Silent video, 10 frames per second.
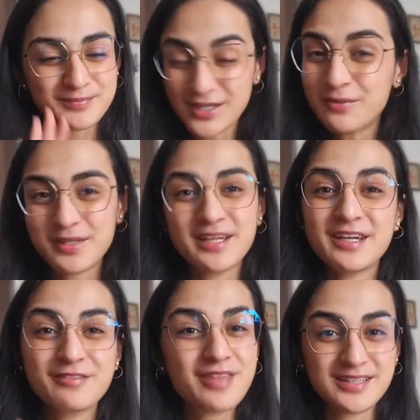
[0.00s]
Tell me
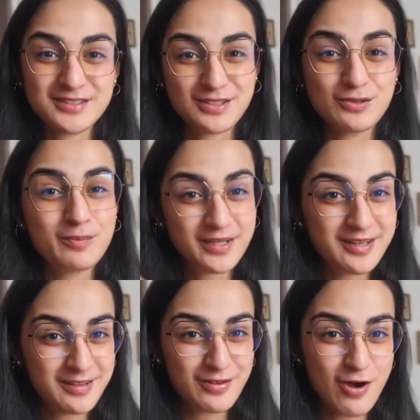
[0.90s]
if that's you. Put it
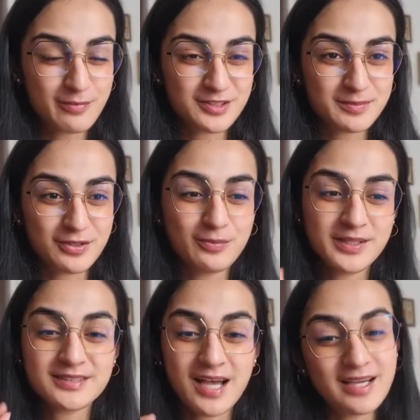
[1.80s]
in the comments below,
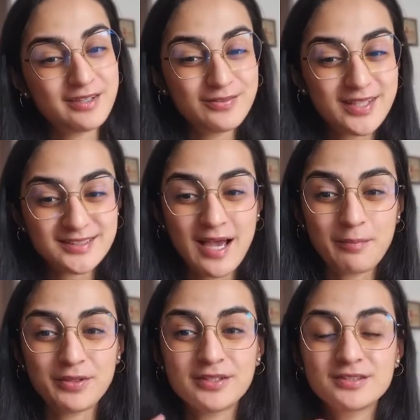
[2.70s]
because I know that's
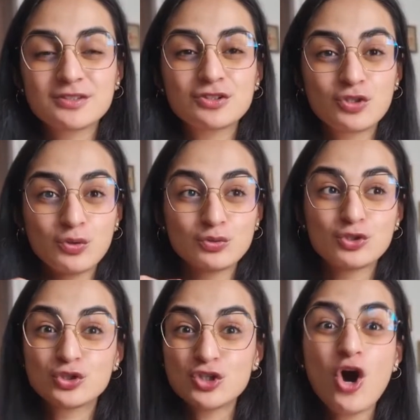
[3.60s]
happens to
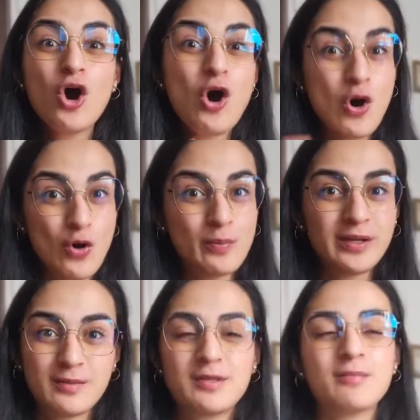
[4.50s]
so
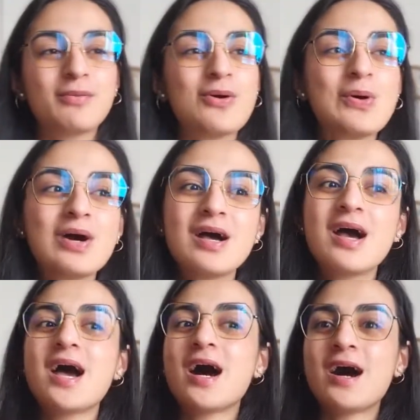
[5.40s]
many people.
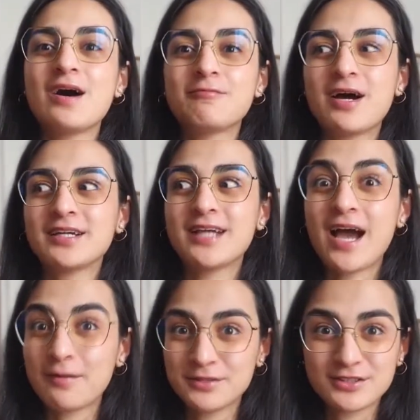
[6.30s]
Um, it
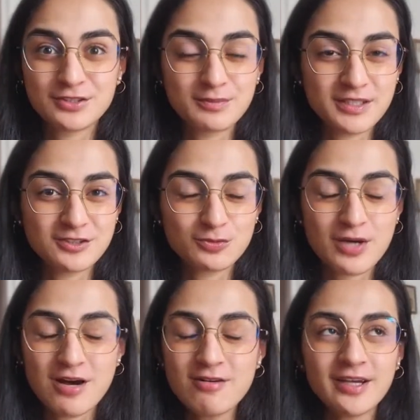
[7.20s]
happens to me as
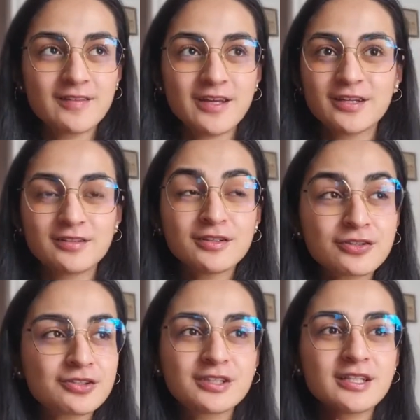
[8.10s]
well. And like
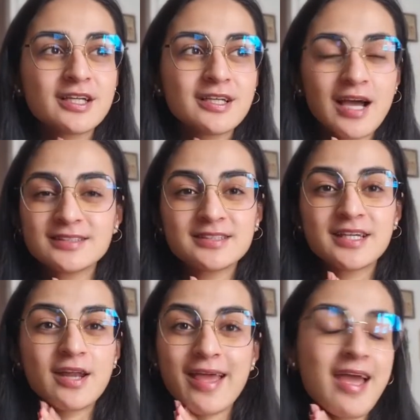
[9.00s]
literally, it, I see
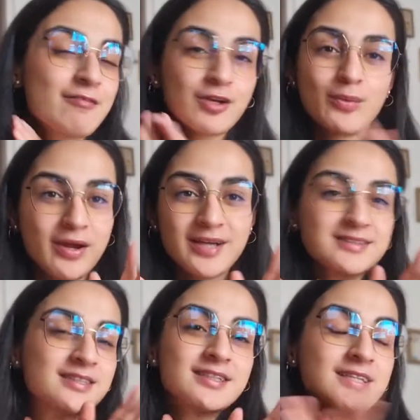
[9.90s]
it everywhere. I
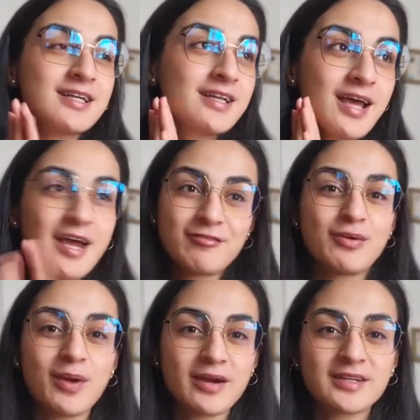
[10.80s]
see it
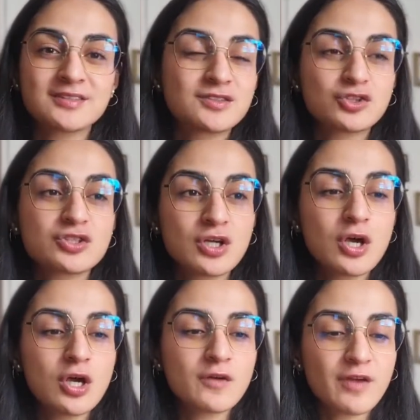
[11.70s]
everywhere. It's just
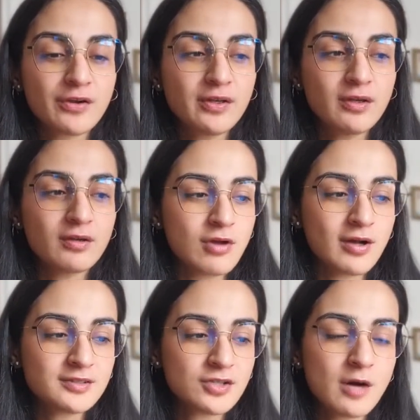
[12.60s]
very not
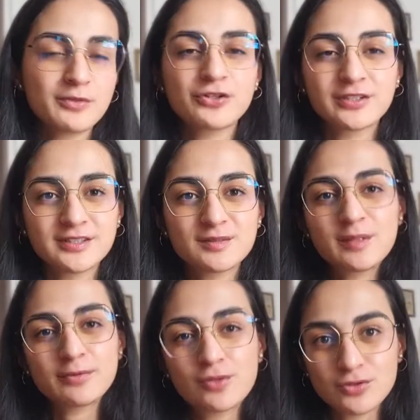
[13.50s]
as common, or at least
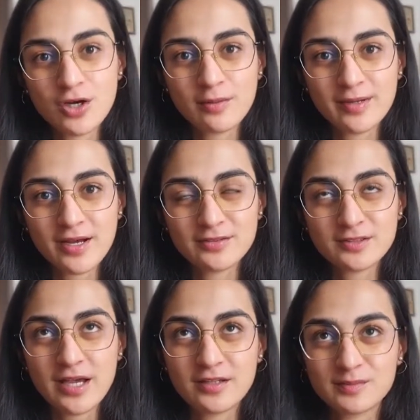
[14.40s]
people don't talk about it as,
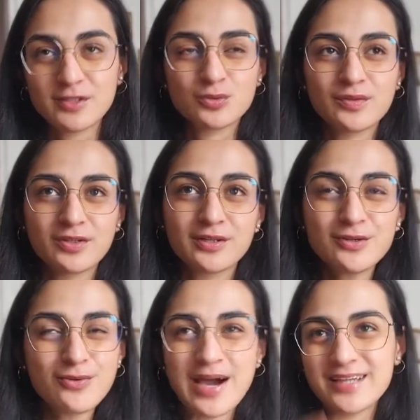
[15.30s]
as much when they're like,
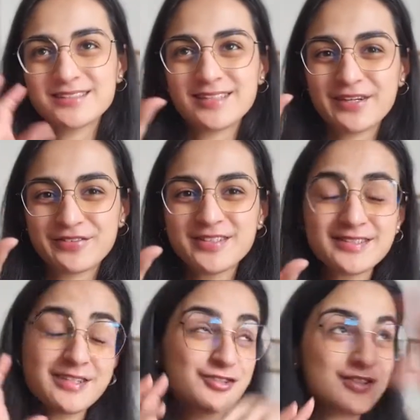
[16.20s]
oh, I desired this and
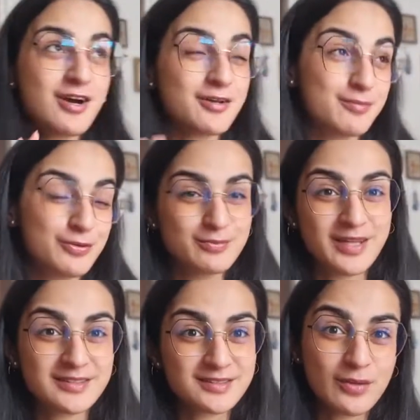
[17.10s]
I just got it. Boom,
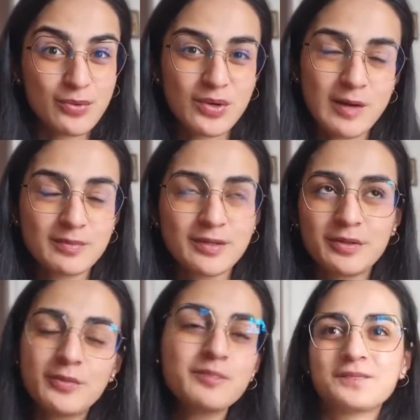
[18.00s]
next day I woke up, you
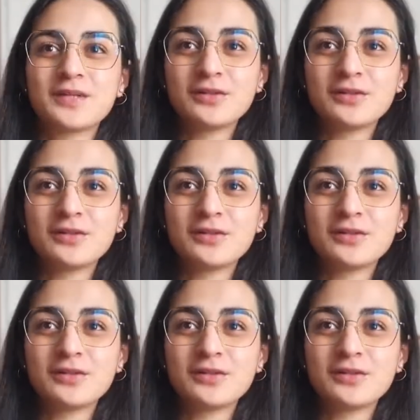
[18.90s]
know. A